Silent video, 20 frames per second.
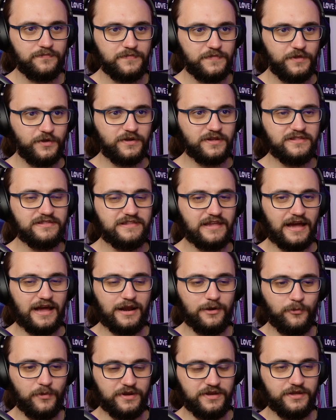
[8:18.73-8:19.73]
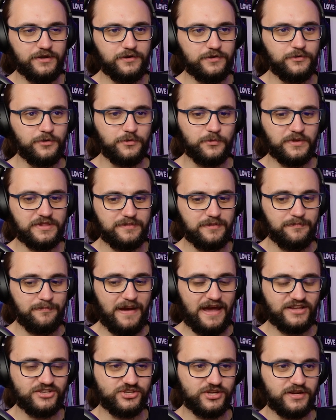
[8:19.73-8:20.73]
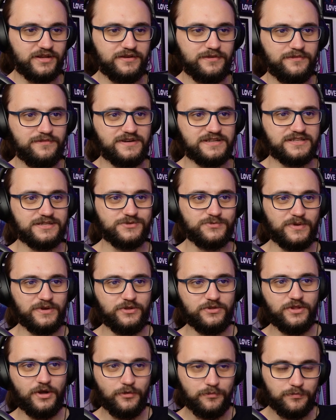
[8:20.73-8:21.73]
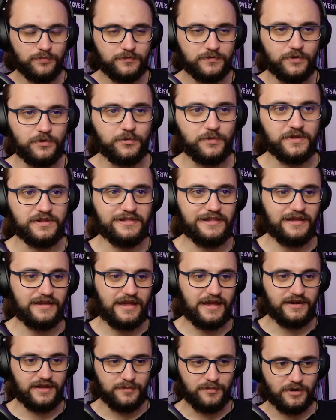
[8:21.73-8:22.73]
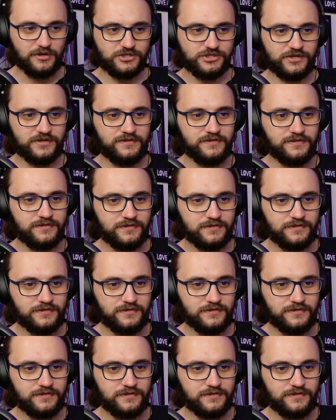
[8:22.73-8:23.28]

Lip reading: You can tell when you cook with a passion versus when you don't cook with like any emotion.